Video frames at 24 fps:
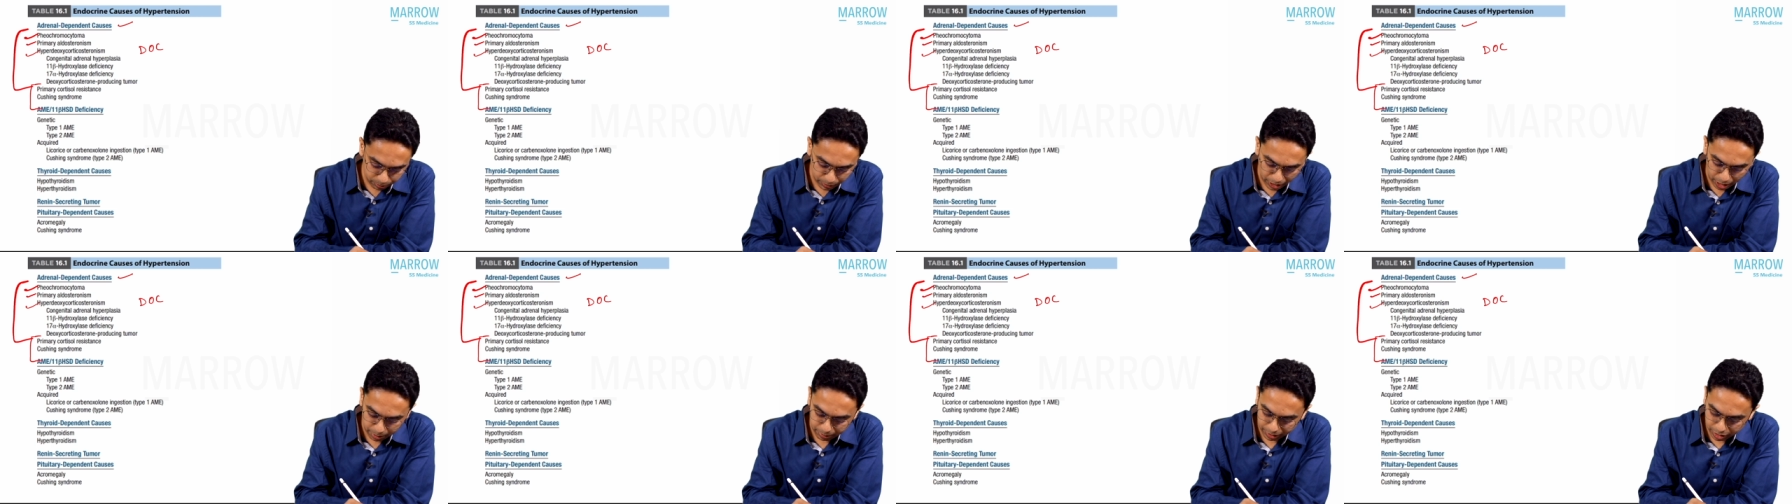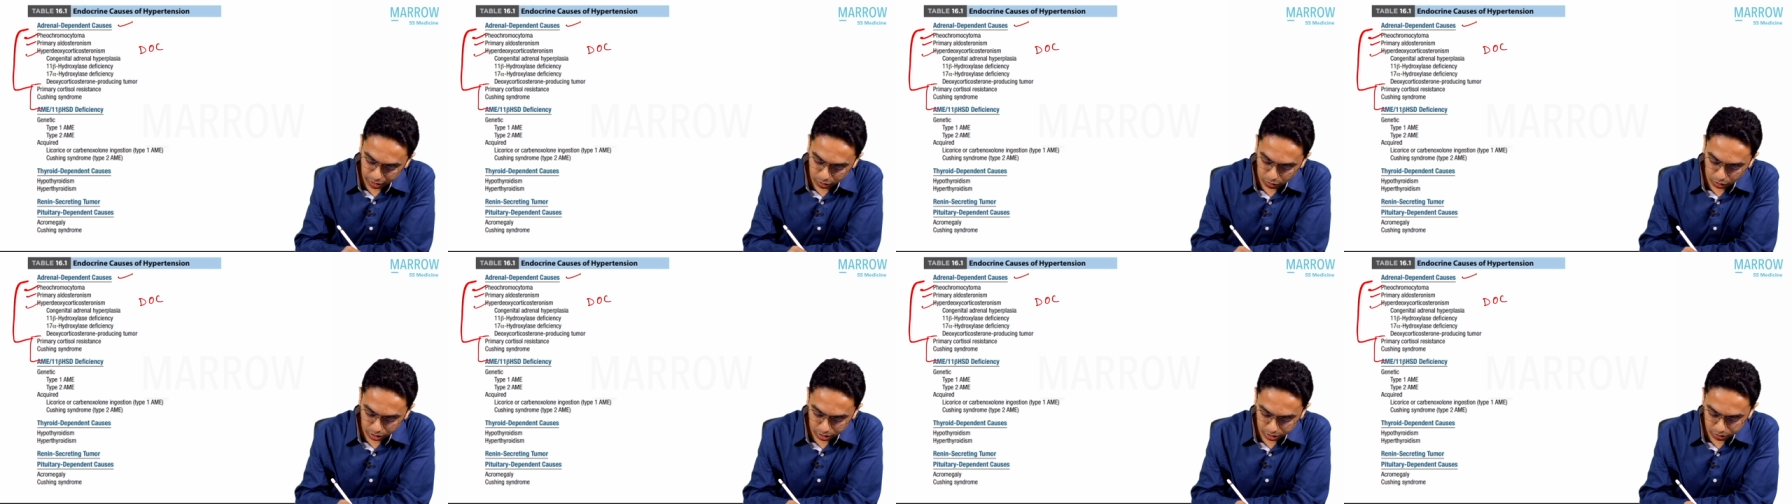
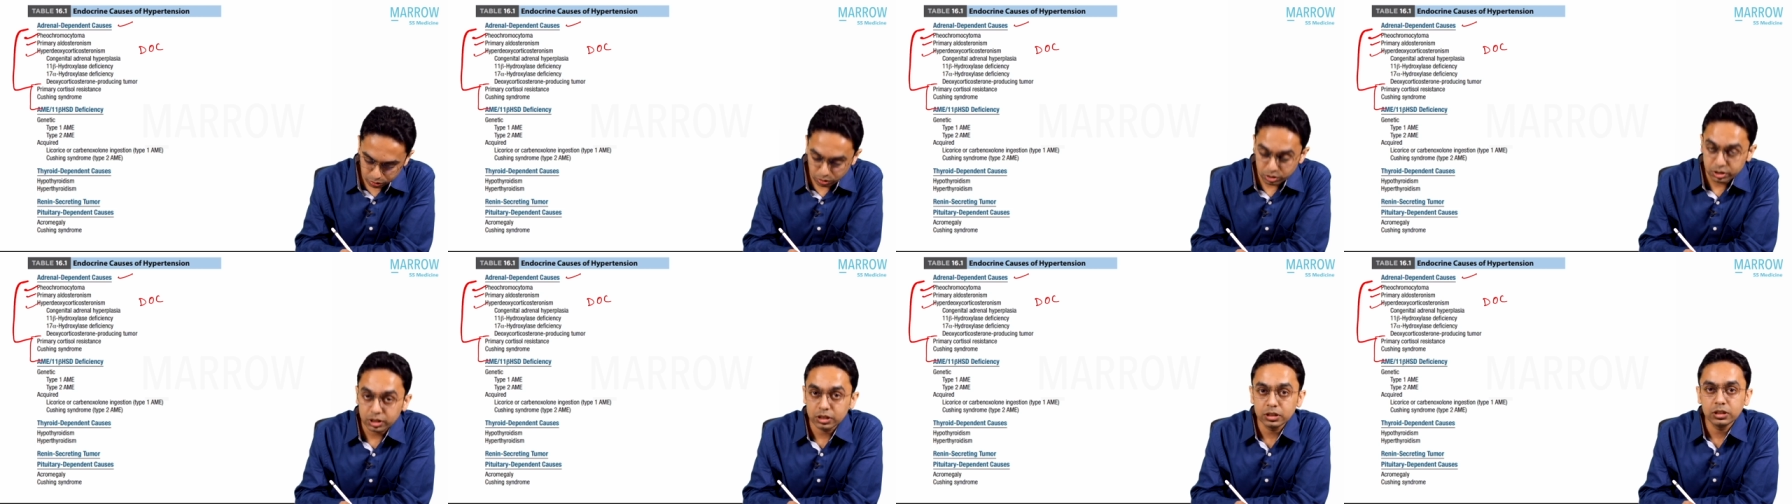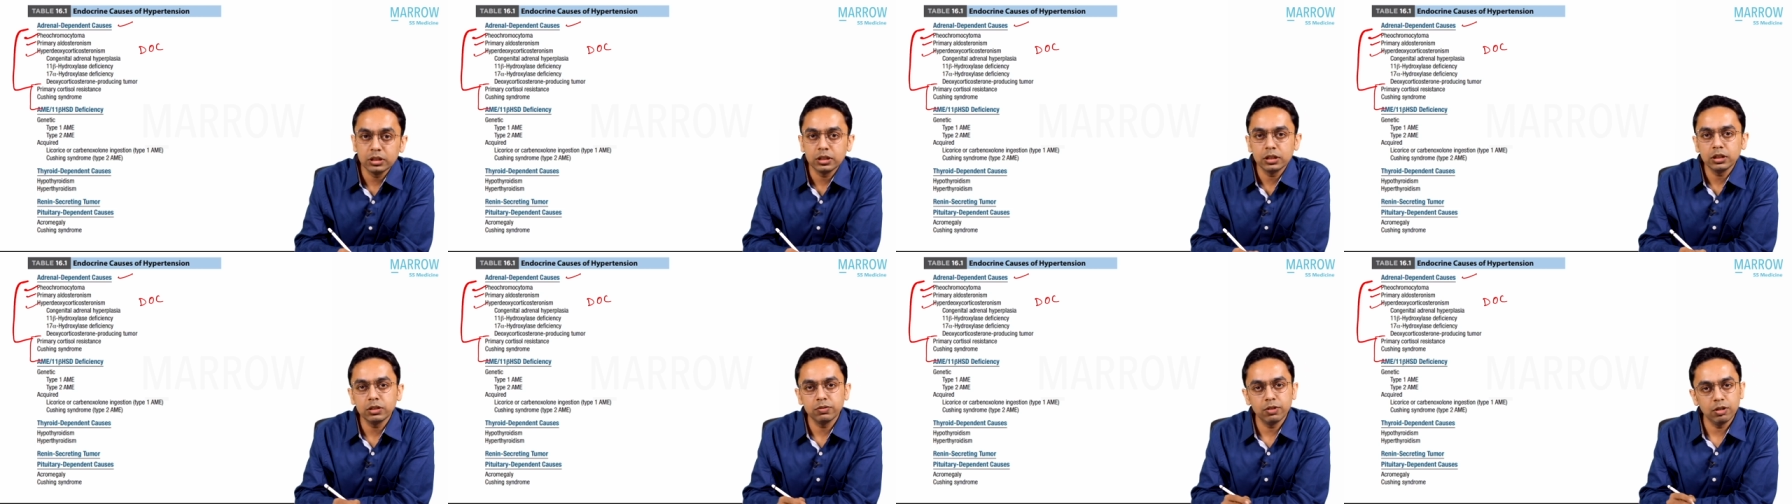primary cortisol
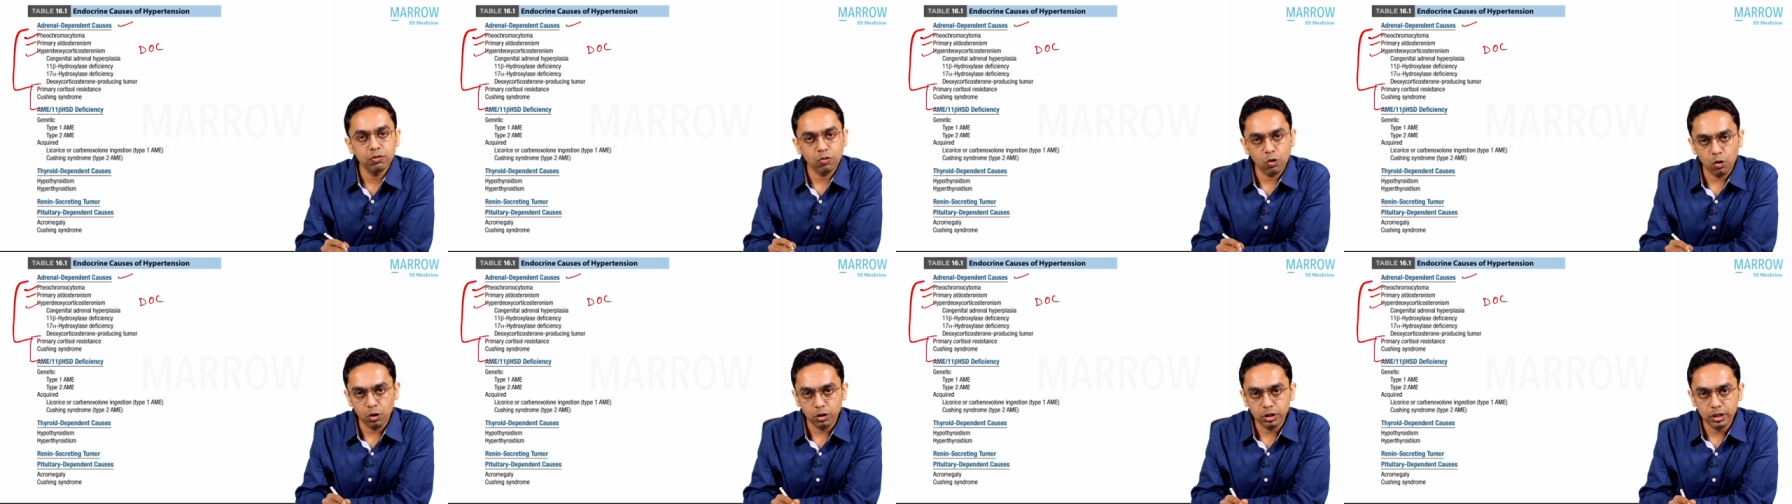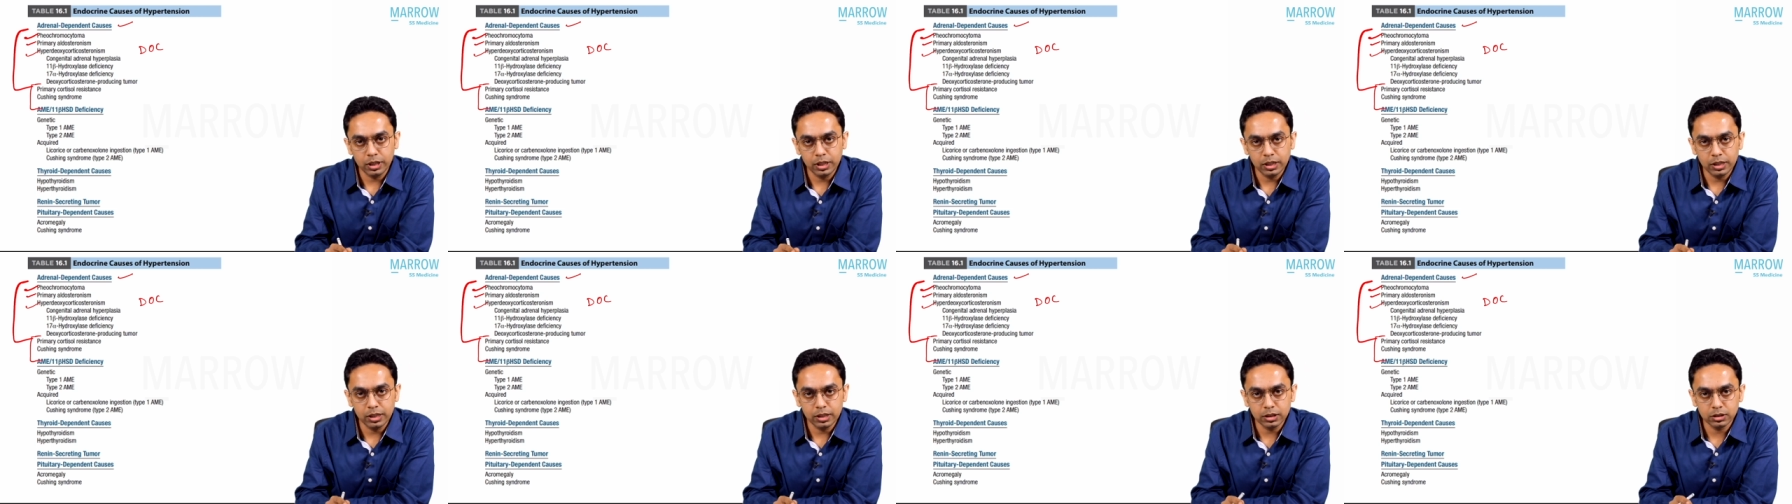resistance we have
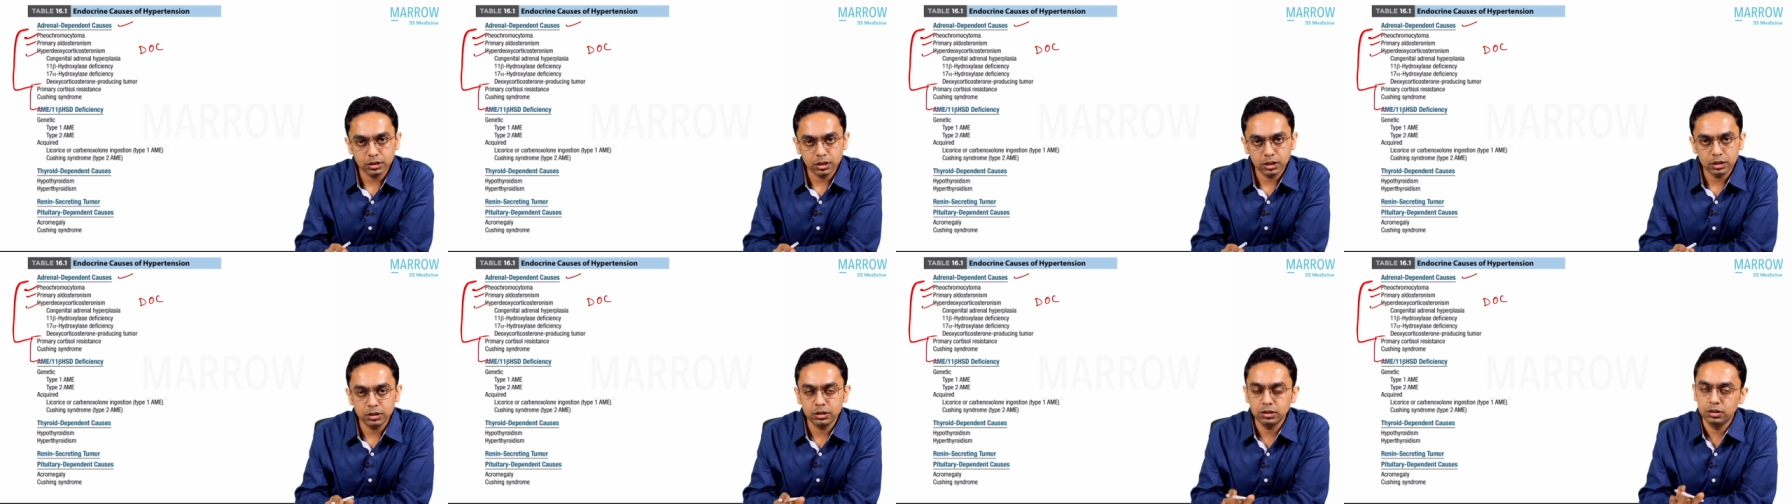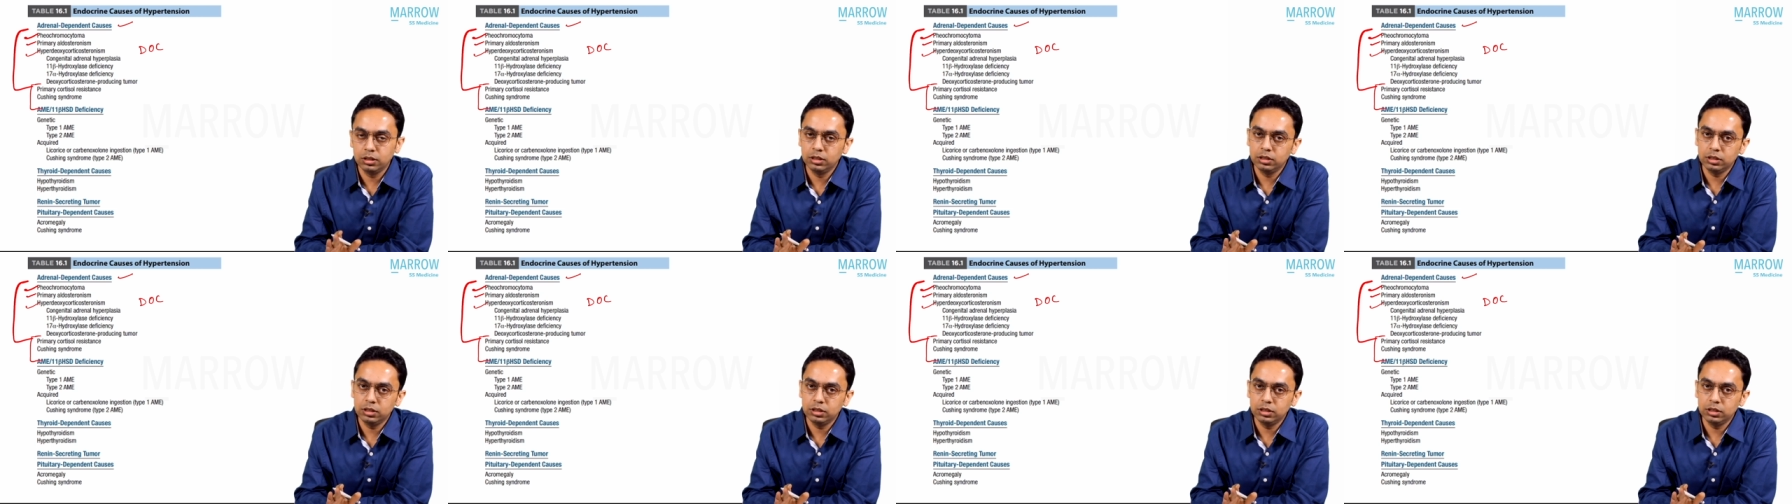already discussed.